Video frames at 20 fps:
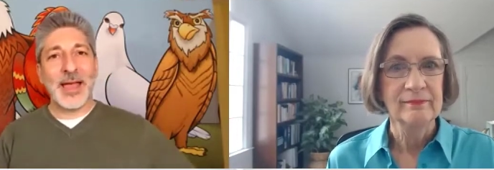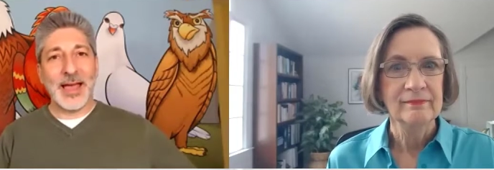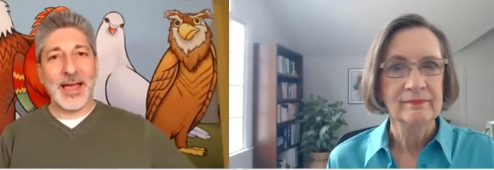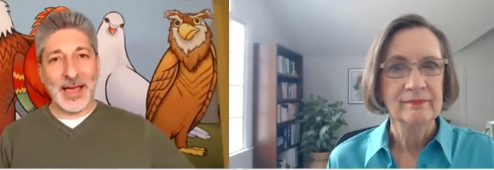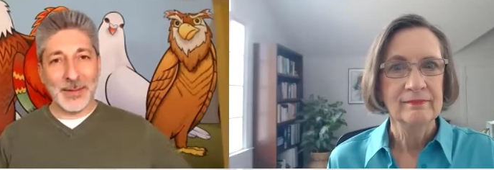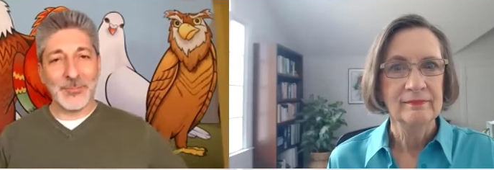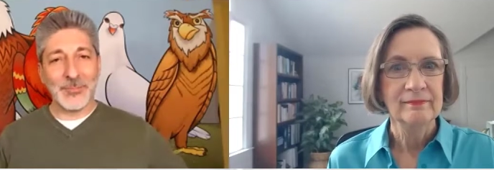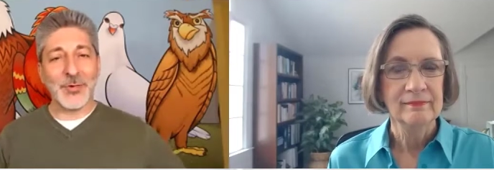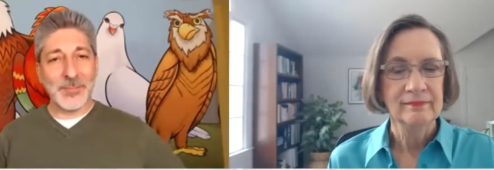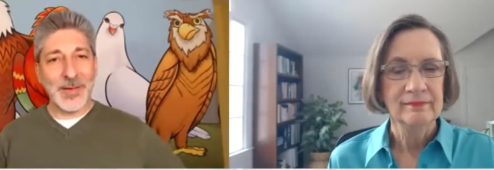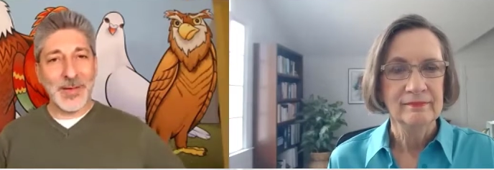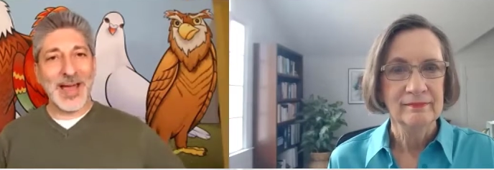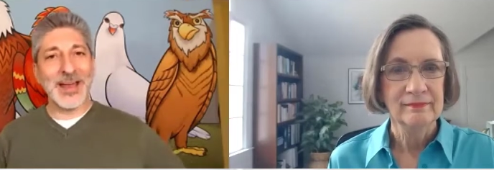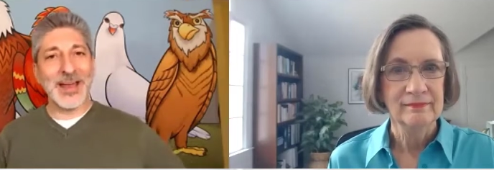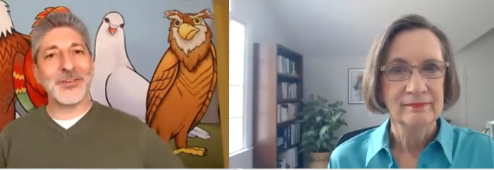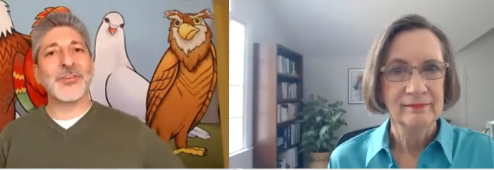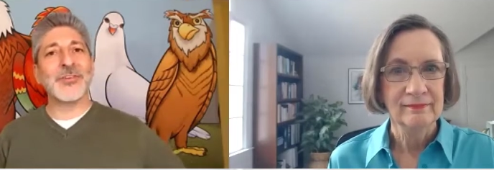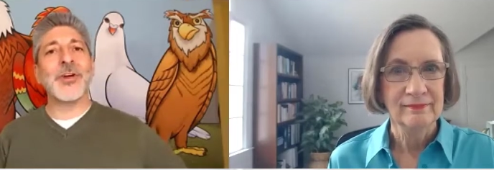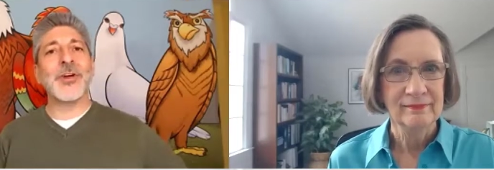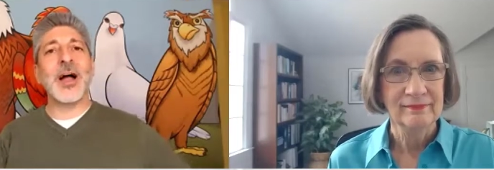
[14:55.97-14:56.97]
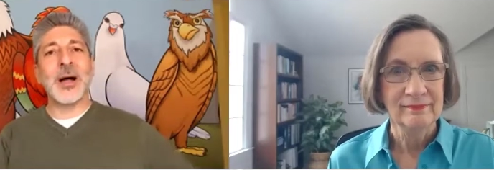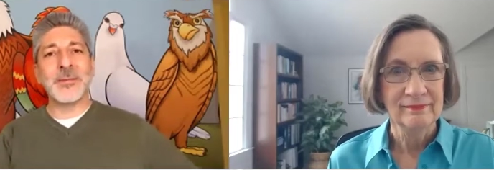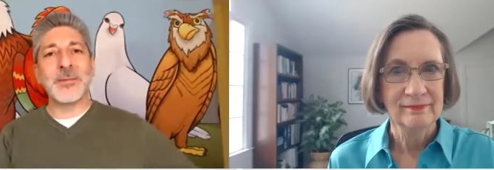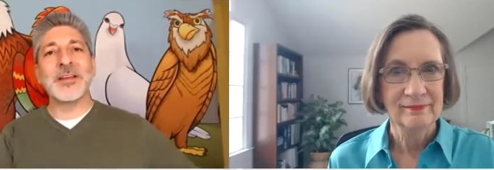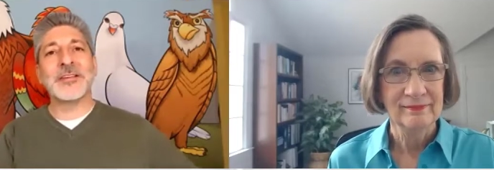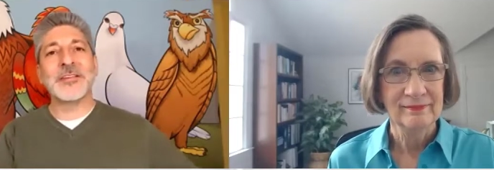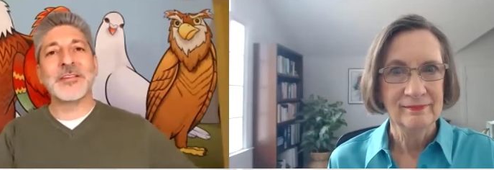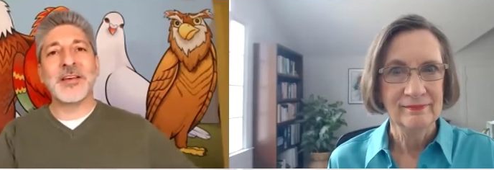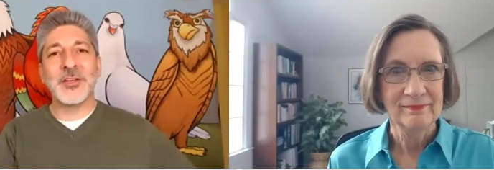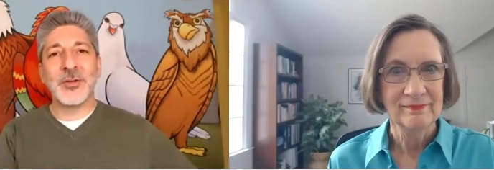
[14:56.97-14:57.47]
Speaker 1: I'm your manager, I'm
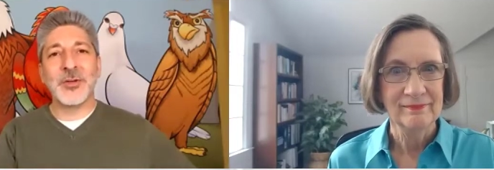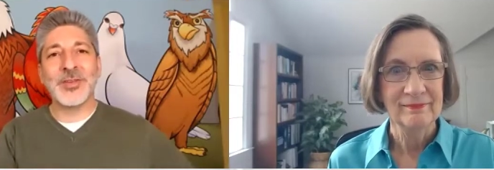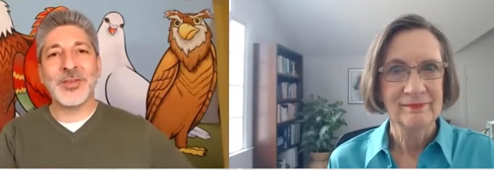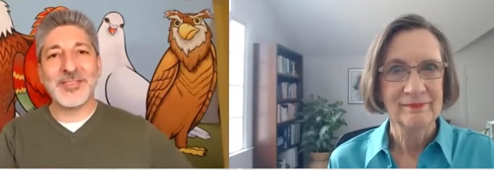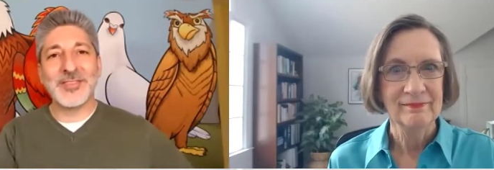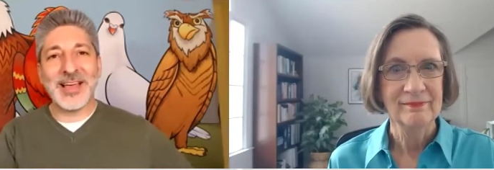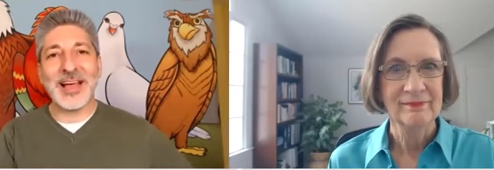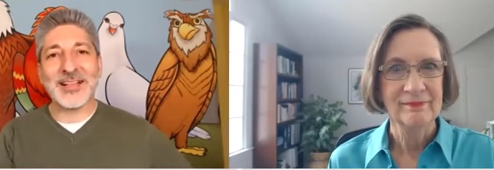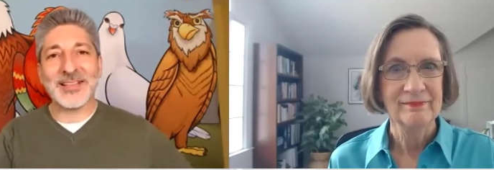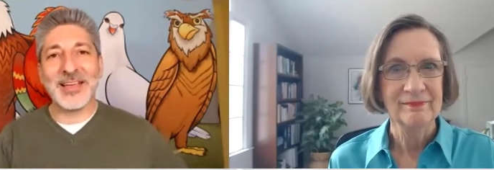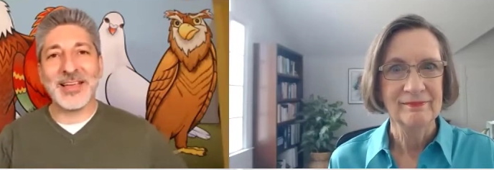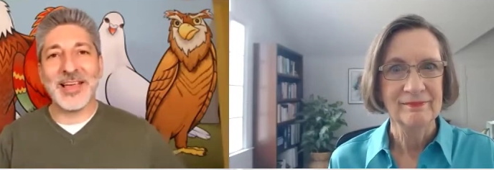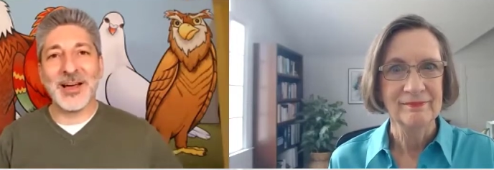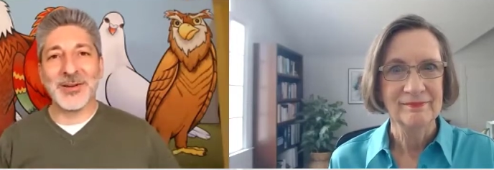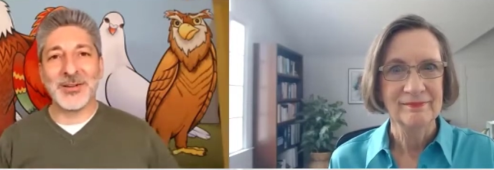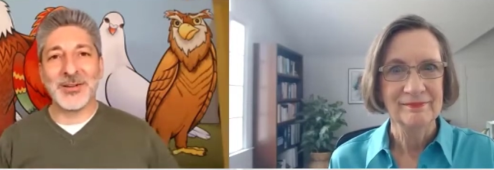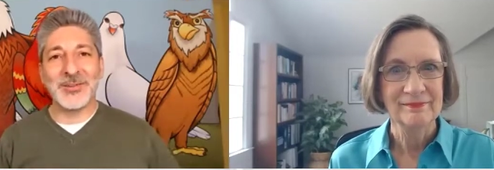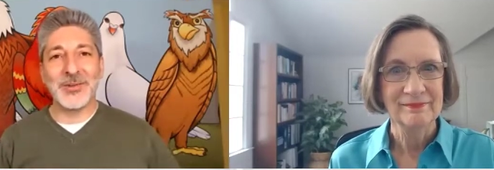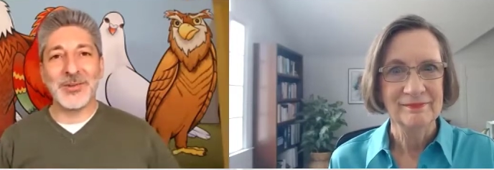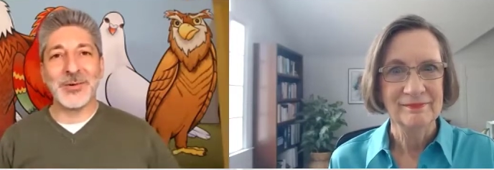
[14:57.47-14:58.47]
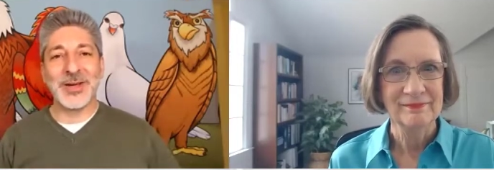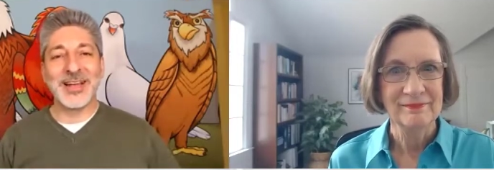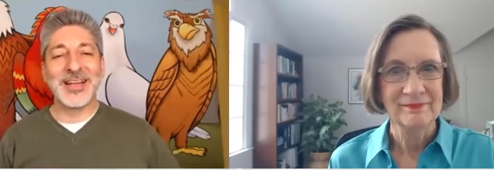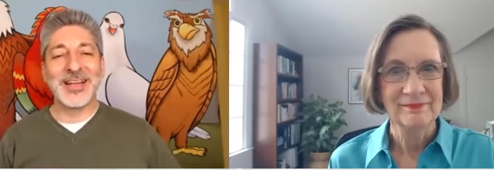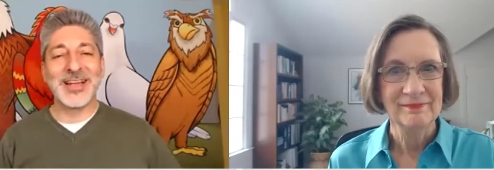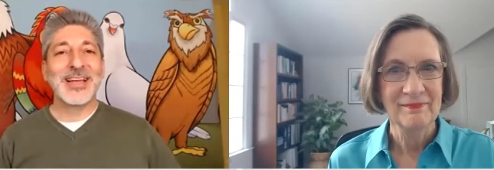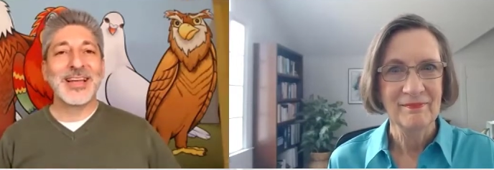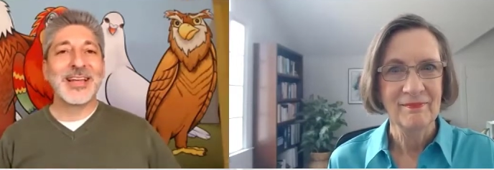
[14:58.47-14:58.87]
going to tell you exactly how to do it.